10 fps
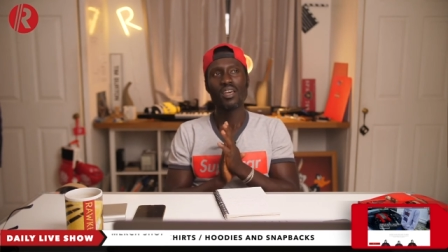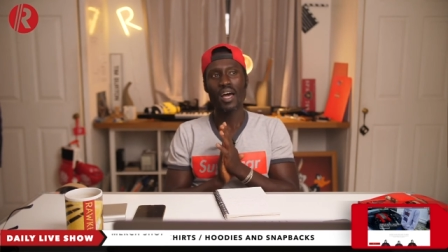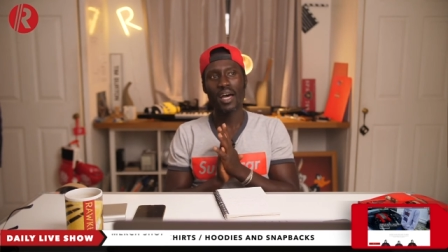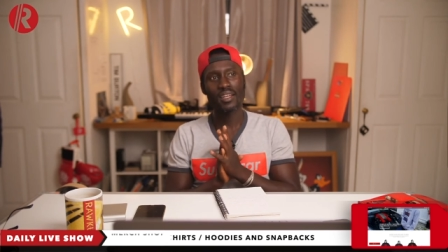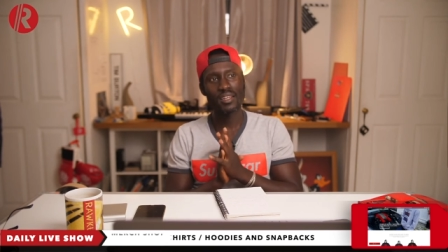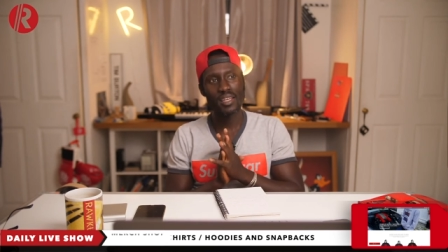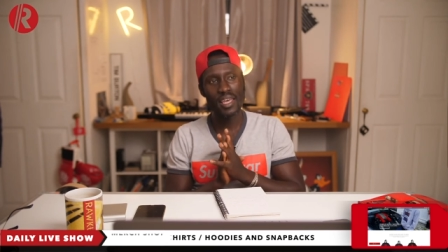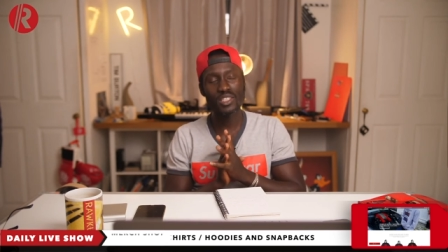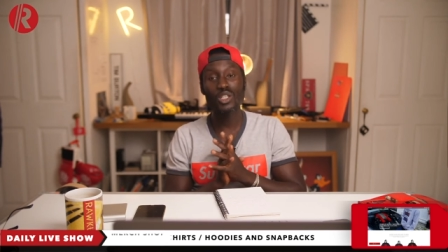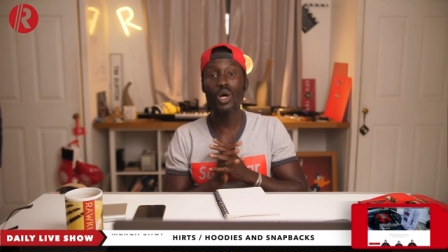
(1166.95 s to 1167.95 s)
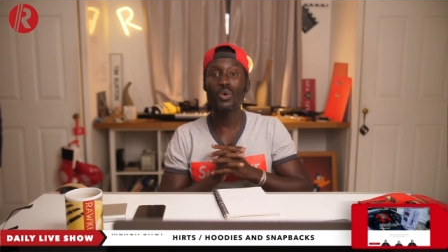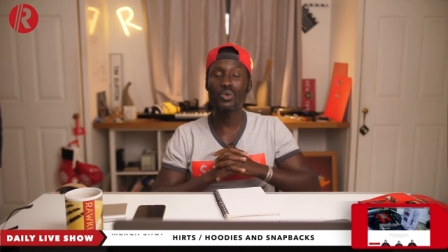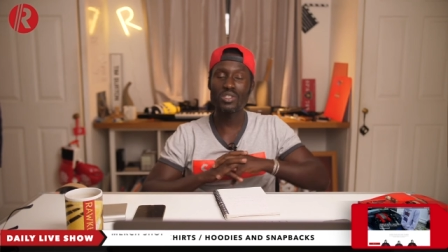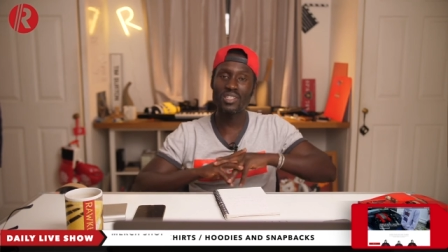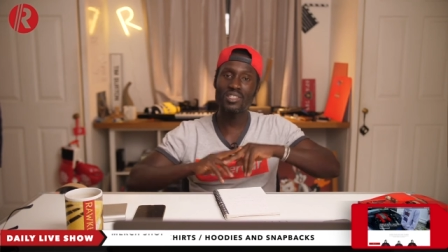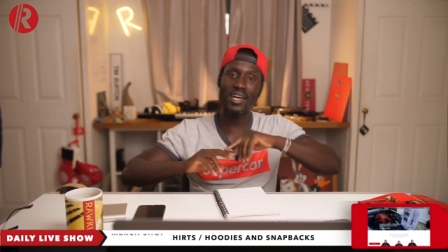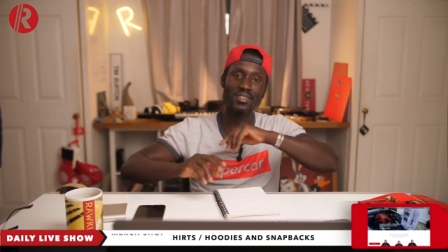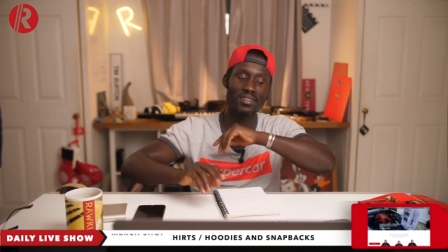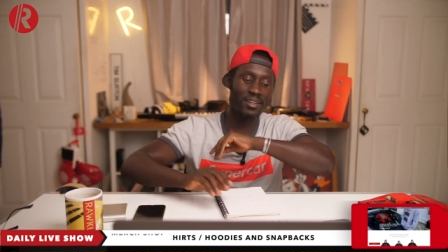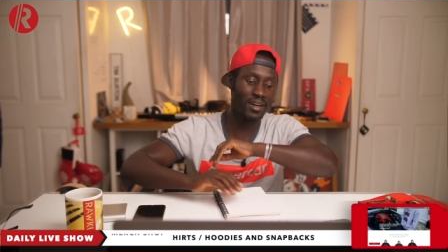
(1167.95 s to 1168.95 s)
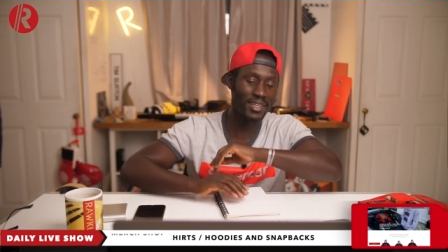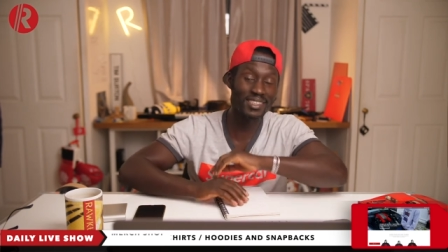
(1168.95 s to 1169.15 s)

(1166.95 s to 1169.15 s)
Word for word: and his nose detected uh,